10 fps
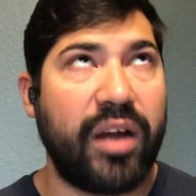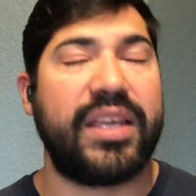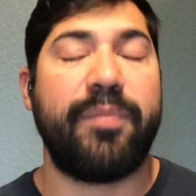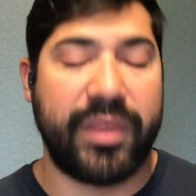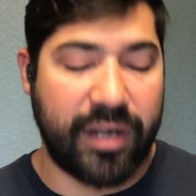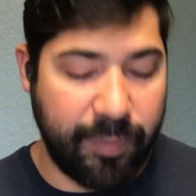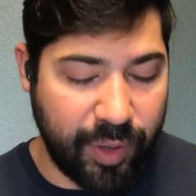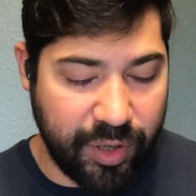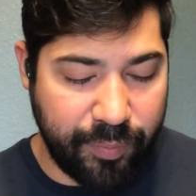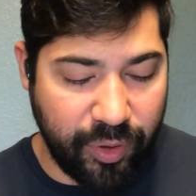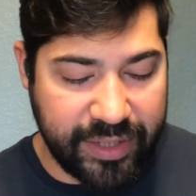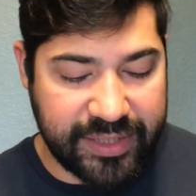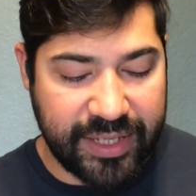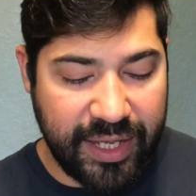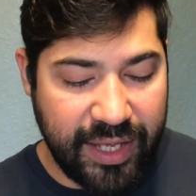keeping the component
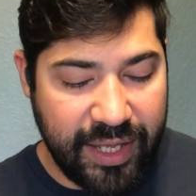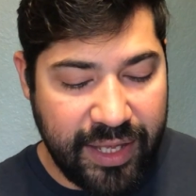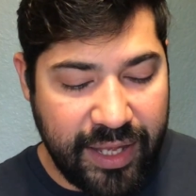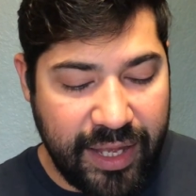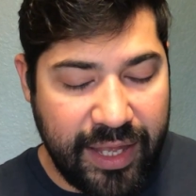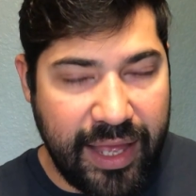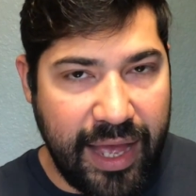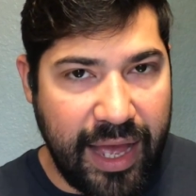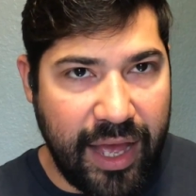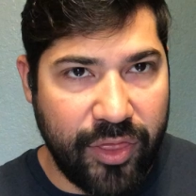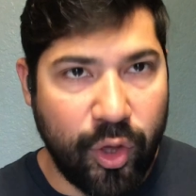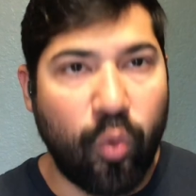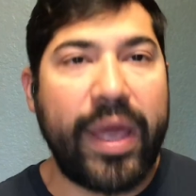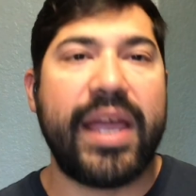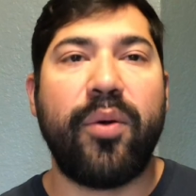points, the
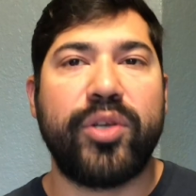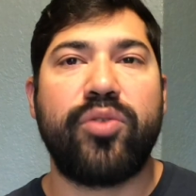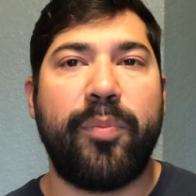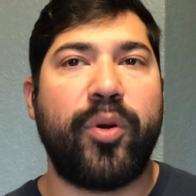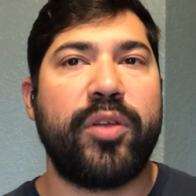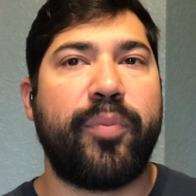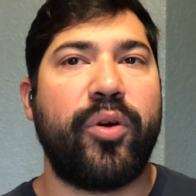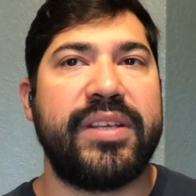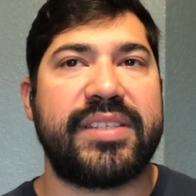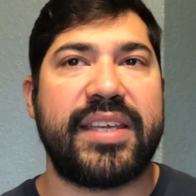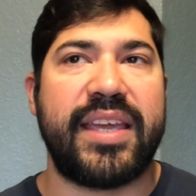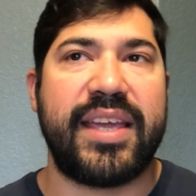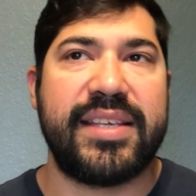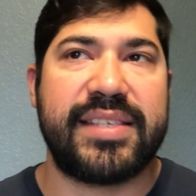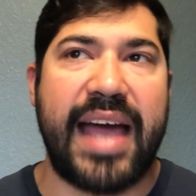way I would do component points
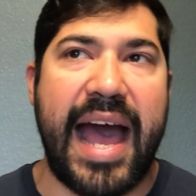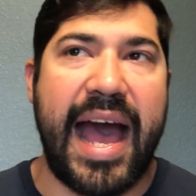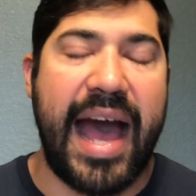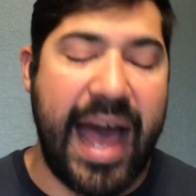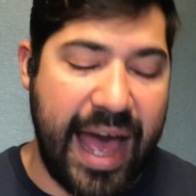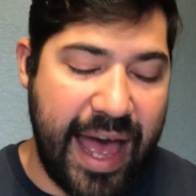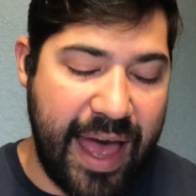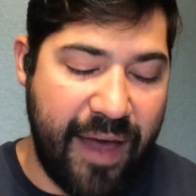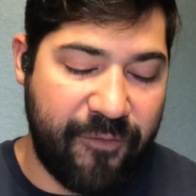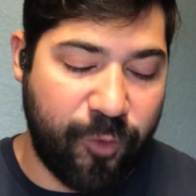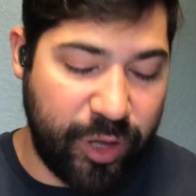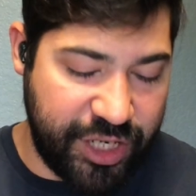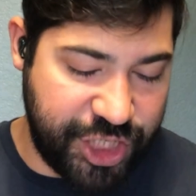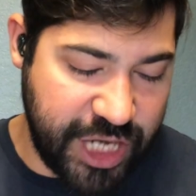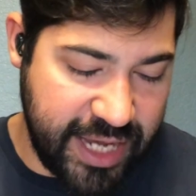is for
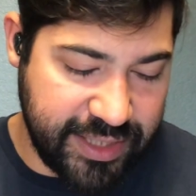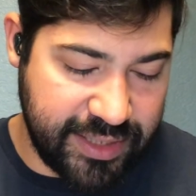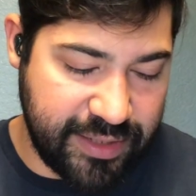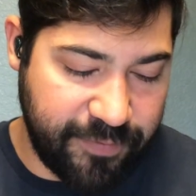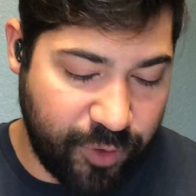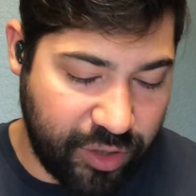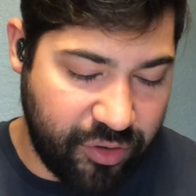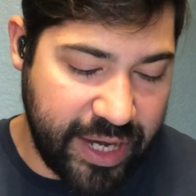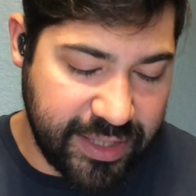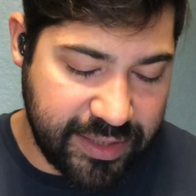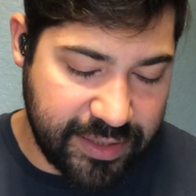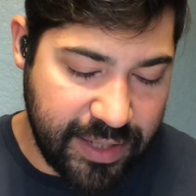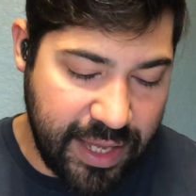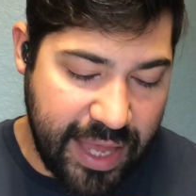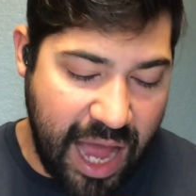the chest, for the crates,
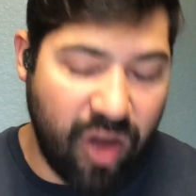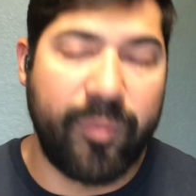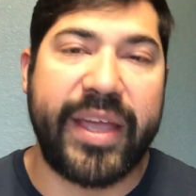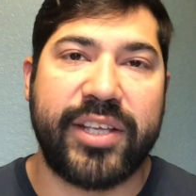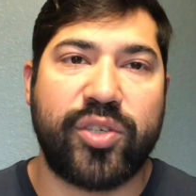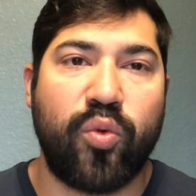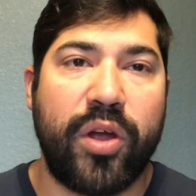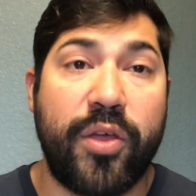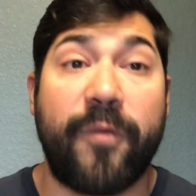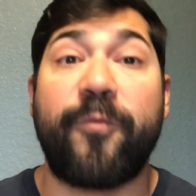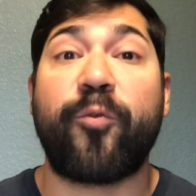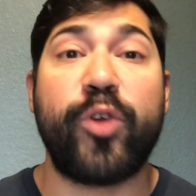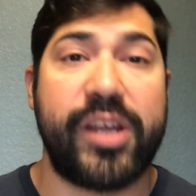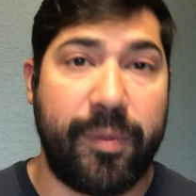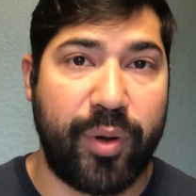I would make it to where they're
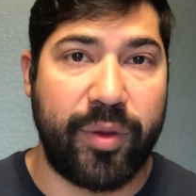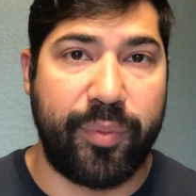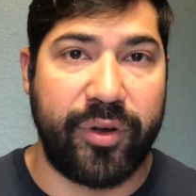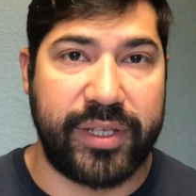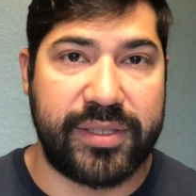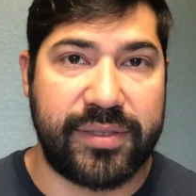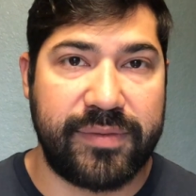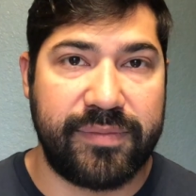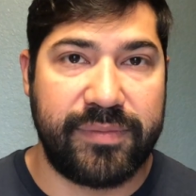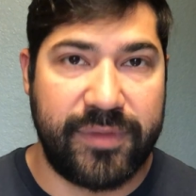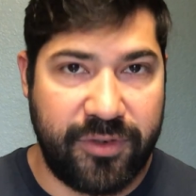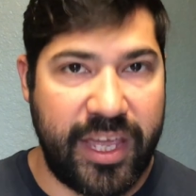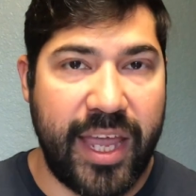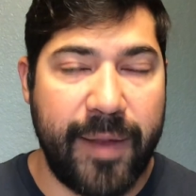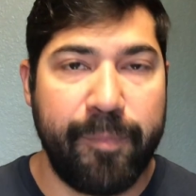free component points.
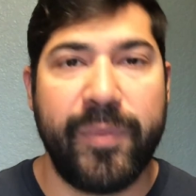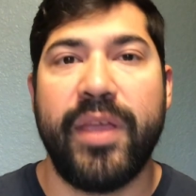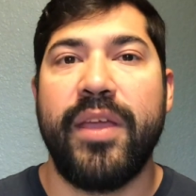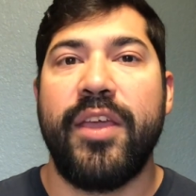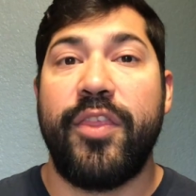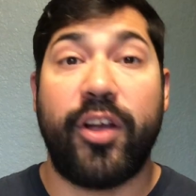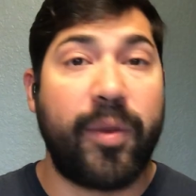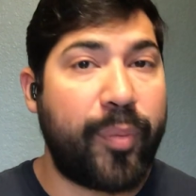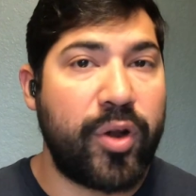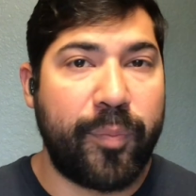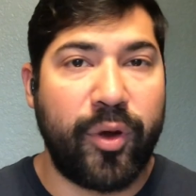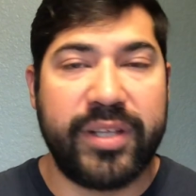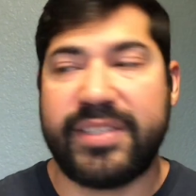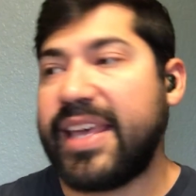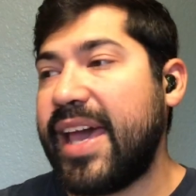Okay. They're component
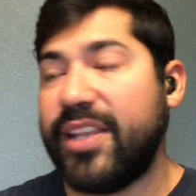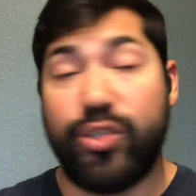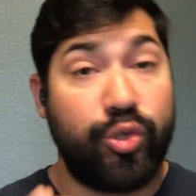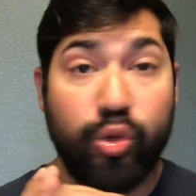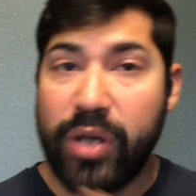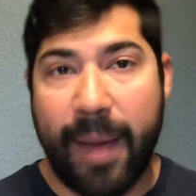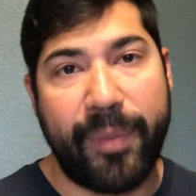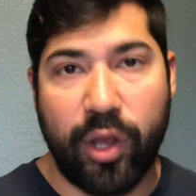points that do not